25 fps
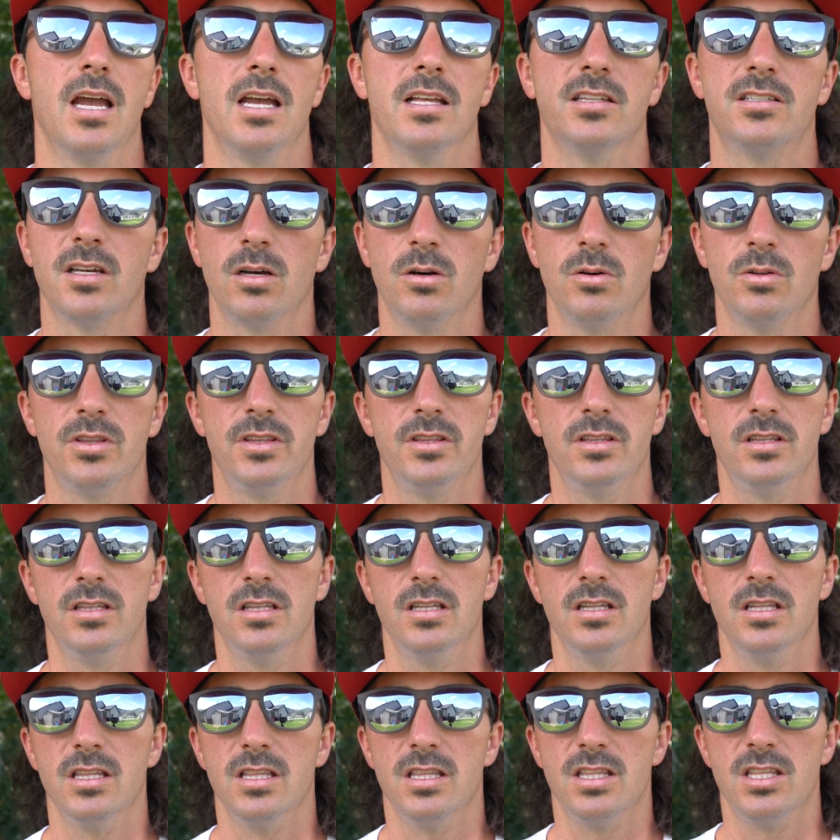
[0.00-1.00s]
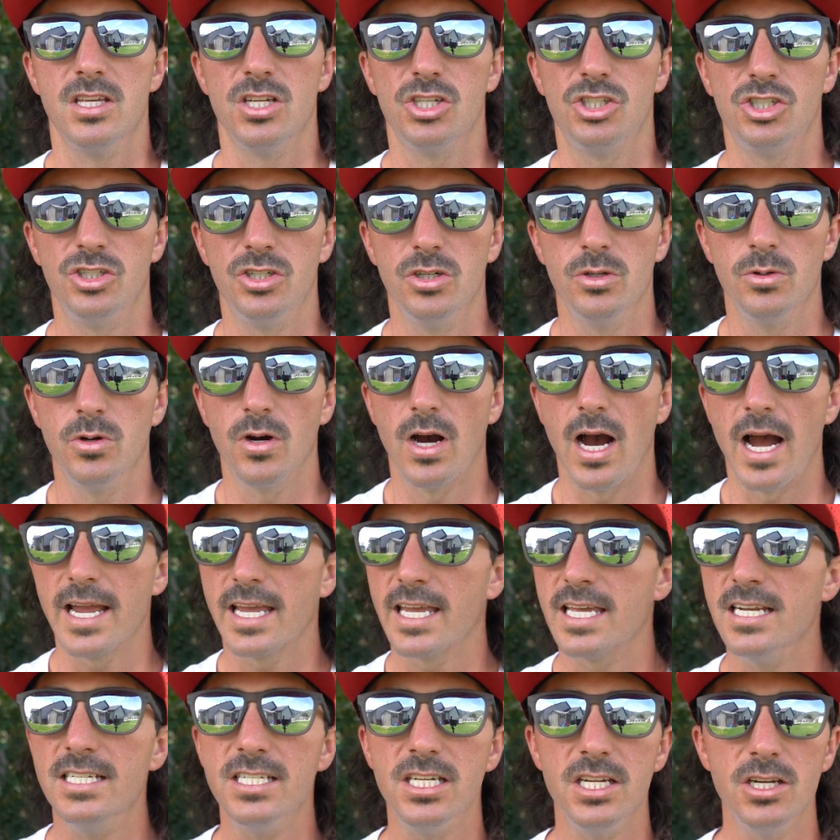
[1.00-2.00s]
so this shoe, I
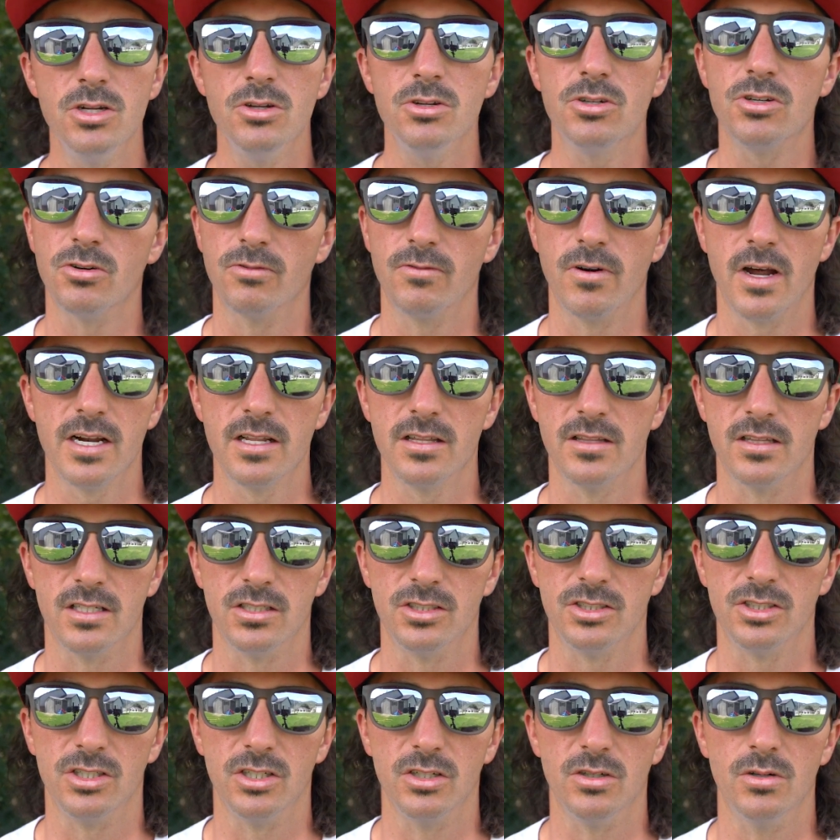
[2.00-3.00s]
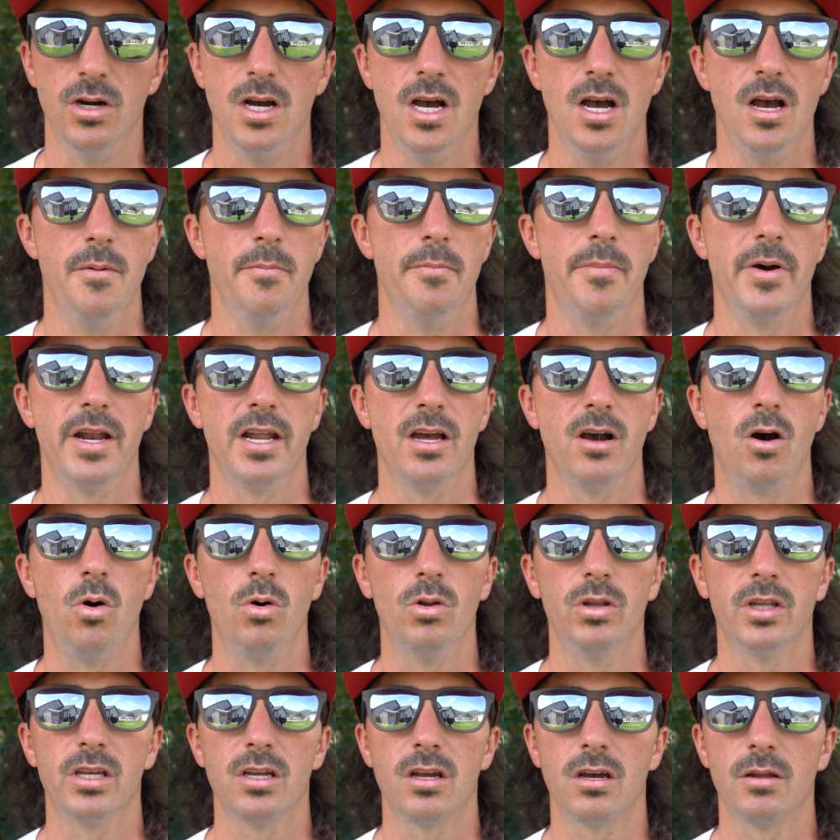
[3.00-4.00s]
continue to run in this shoe, but
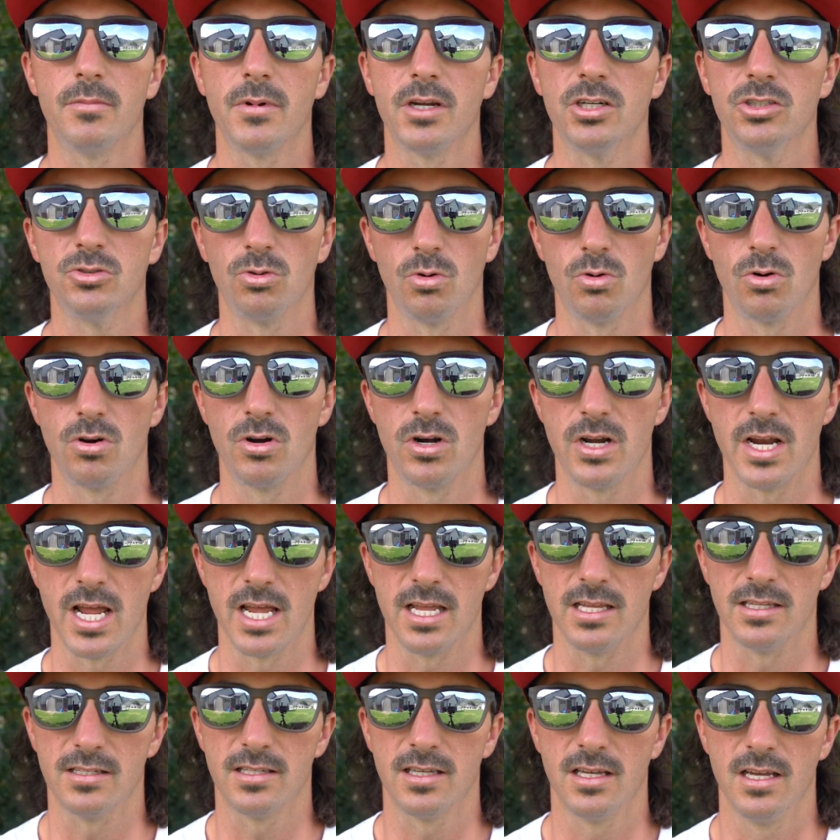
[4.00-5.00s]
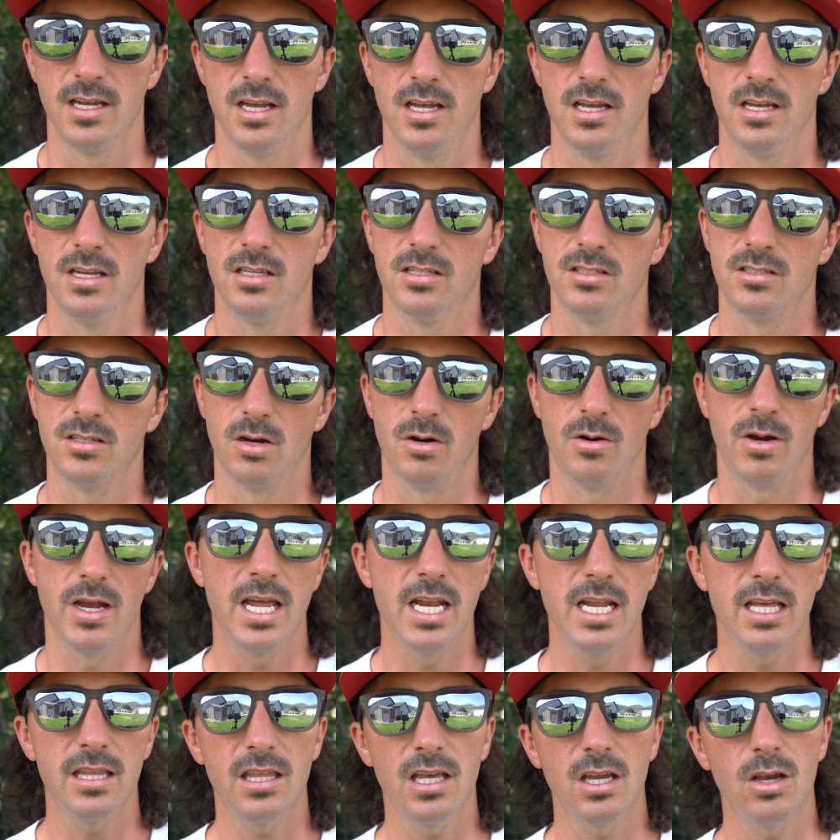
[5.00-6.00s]
only on my shorter days. So
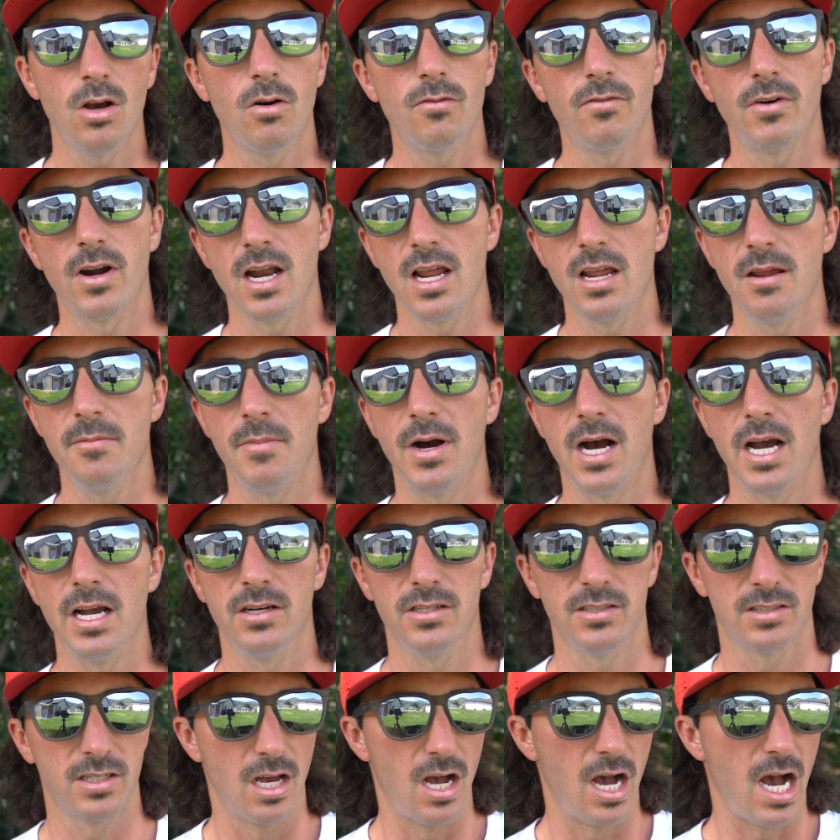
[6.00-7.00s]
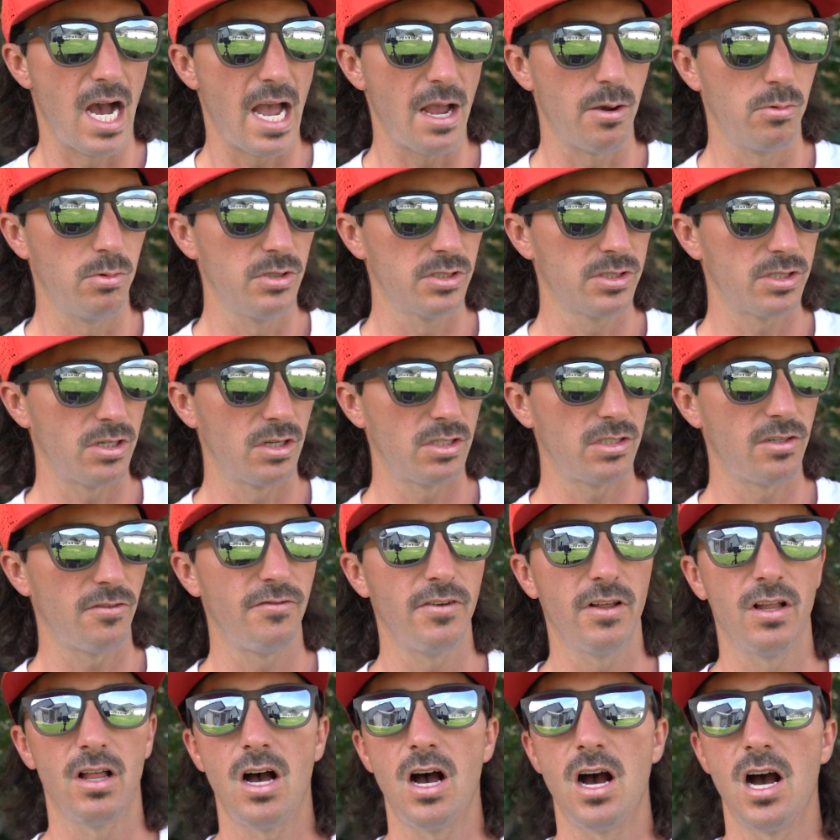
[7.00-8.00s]
anything over 8 miles, I will start to
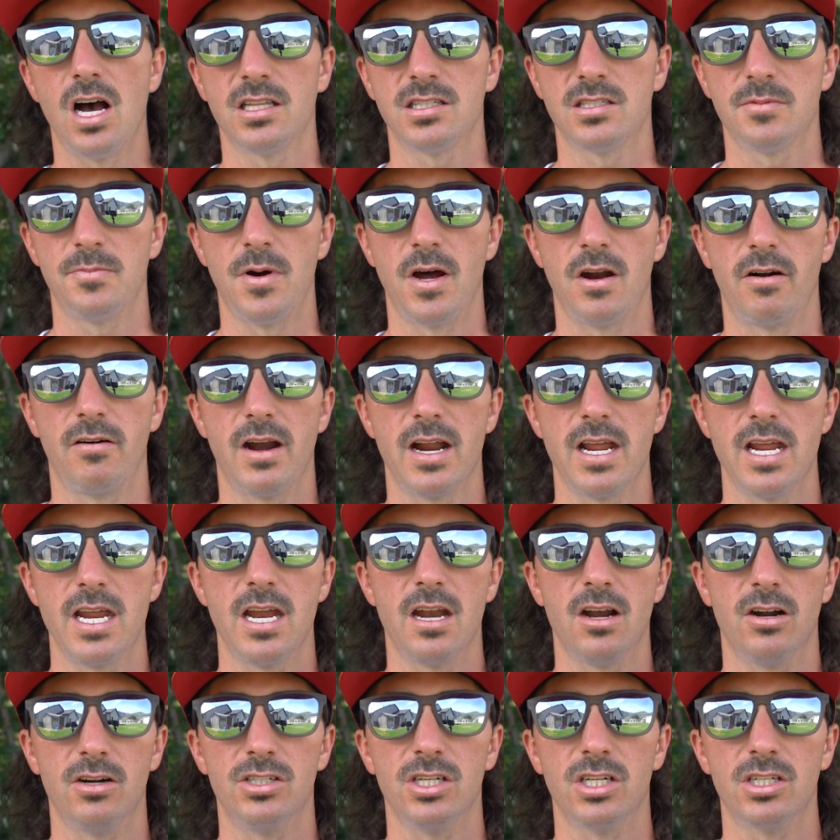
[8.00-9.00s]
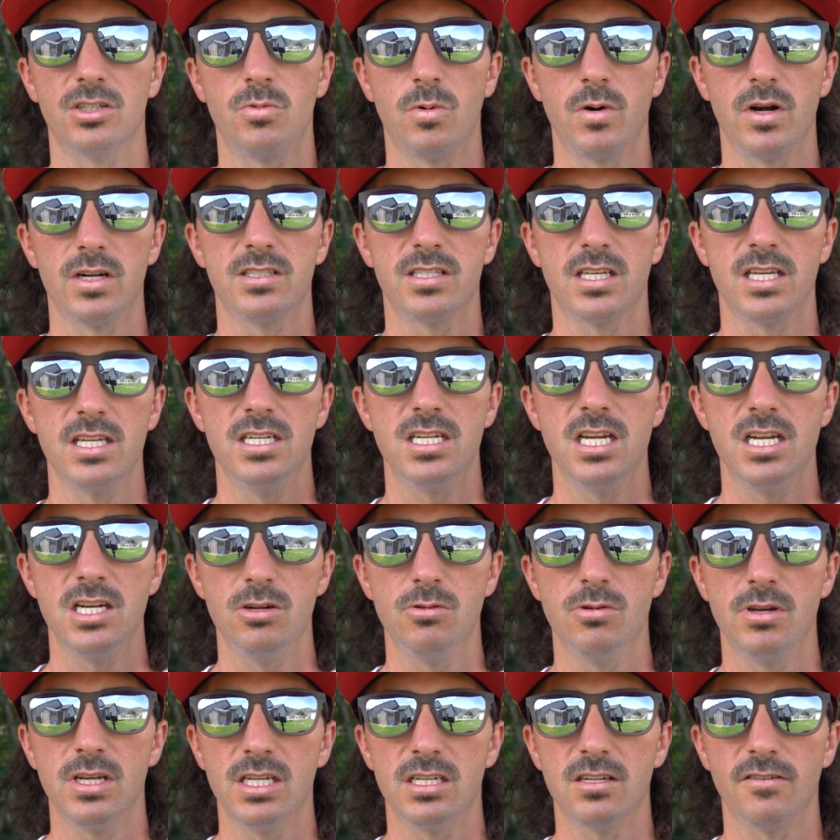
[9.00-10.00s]
feel a hot spot right here, just where it's
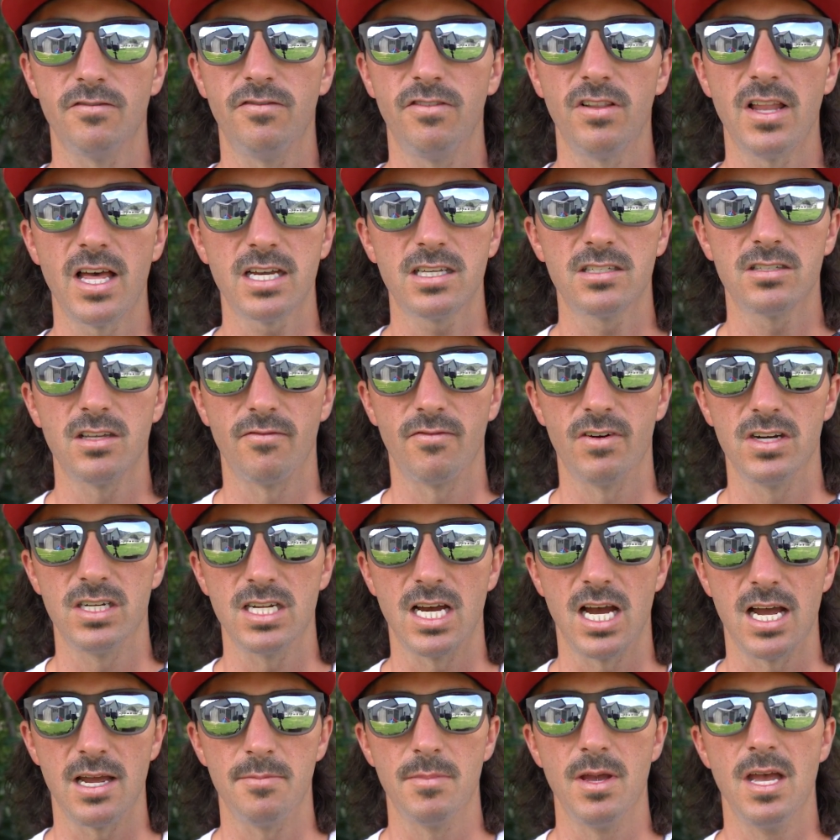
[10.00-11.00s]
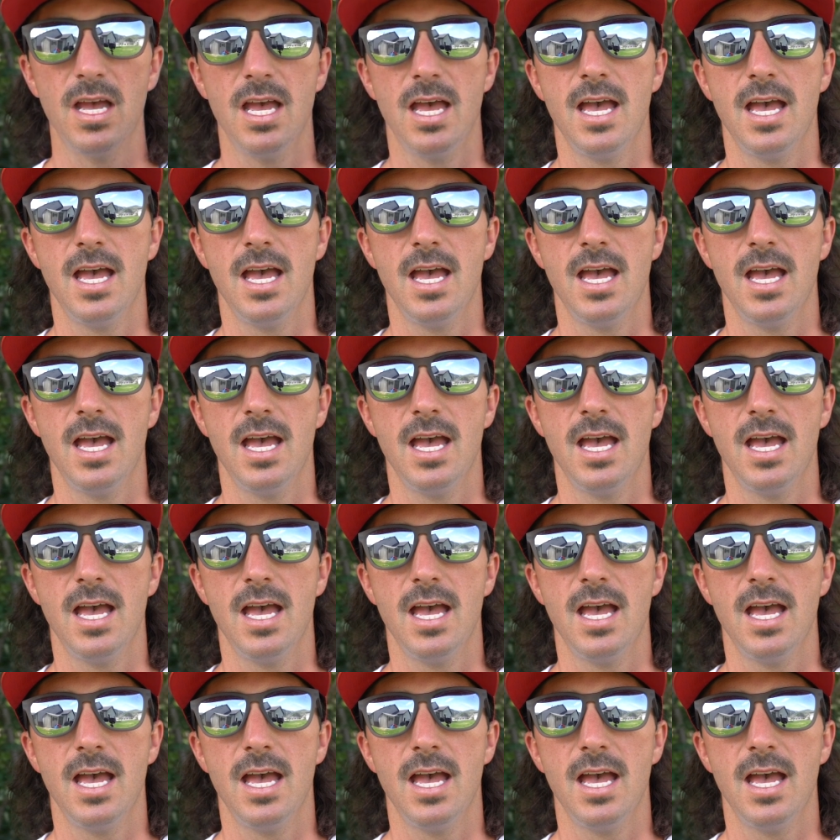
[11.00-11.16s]
continuing to flex every time.